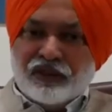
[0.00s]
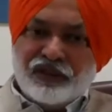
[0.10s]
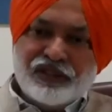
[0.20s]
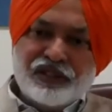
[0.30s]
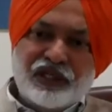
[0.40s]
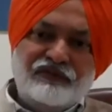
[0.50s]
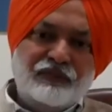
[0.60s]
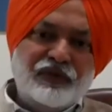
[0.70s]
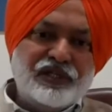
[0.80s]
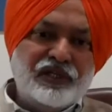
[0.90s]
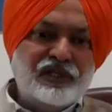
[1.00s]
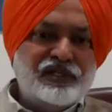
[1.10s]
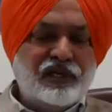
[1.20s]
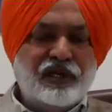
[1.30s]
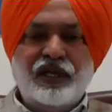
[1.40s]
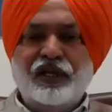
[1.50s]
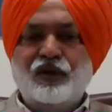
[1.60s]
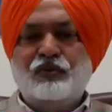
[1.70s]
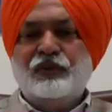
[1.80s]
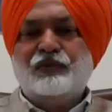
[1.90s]
This information is again
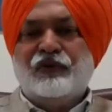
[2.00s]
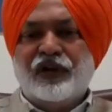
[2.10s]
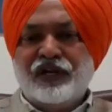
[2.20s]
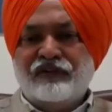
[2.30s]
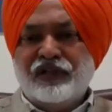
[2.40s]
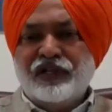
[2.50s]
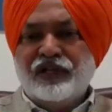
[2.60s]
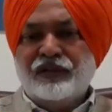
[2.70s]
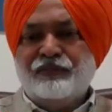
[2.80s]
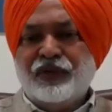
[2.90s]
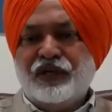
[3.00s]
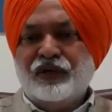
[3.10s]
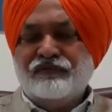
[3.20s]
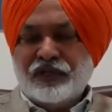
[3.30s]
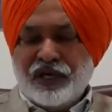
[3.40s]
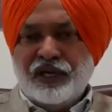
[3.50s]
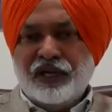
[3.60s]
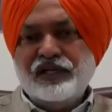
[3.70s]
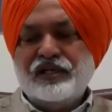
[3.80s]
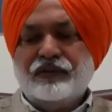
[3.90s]
to be provided within a period of 30
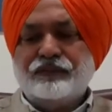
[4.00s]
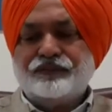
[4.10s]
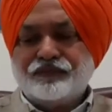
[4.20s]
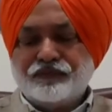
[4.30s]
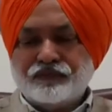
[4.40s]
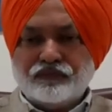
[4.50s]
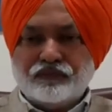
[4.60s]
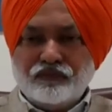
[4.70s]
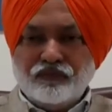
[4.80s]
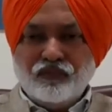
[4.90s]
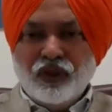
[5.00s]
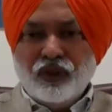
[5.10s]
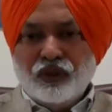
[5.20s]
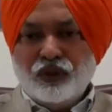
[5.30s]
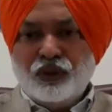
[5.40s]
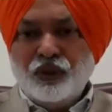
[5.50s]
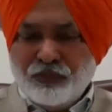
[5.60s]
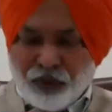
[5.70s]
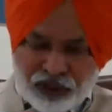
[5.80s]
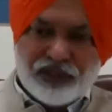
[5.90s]
days to
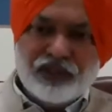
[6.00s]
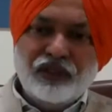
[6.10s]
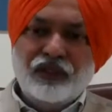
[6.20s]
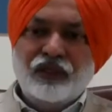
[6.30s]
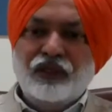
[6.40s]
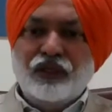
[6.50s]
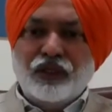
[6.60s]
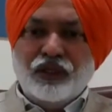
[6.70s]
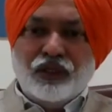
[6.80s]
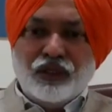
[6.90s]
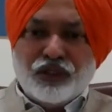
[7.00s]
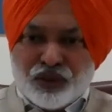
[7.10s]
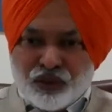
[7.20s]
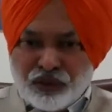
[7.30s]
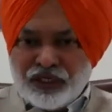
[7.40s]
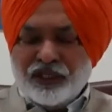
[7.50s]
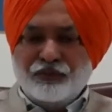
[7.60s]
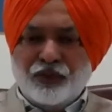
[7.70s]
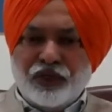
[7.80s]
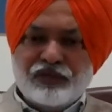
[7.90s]
the police, so that the
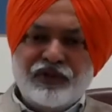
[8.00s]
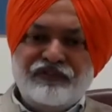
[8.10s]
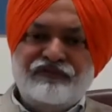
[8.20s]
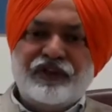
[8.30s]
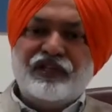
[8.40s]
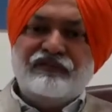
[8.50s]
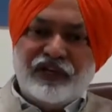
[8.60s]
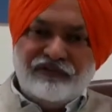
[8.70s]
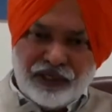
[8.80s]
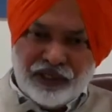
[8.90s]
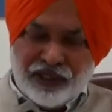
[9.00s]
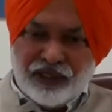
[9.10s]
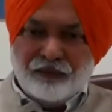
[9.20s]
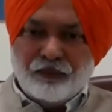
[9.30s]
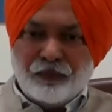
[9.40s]
police may further verify it,